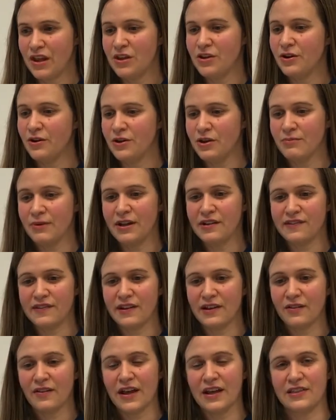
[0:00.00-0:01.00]
you might
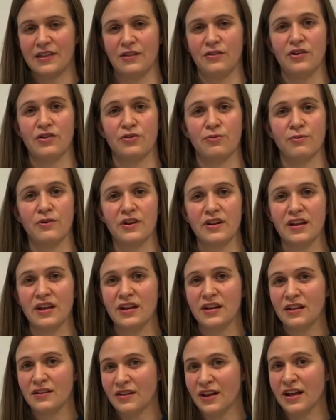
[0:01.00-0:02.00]
see a lake that looks
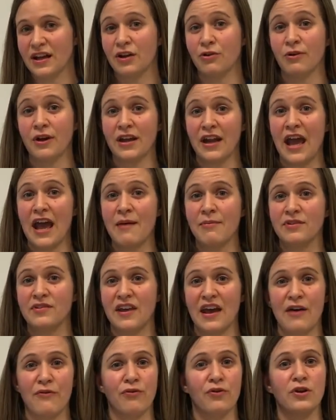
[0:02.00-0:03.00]
really like a great
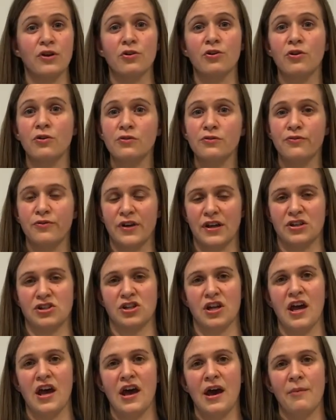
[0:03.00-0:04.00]
habitat for your
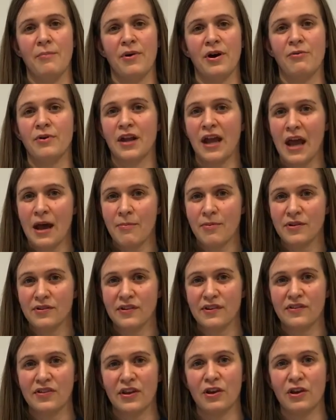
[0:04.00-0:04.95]
goldfish. But what happens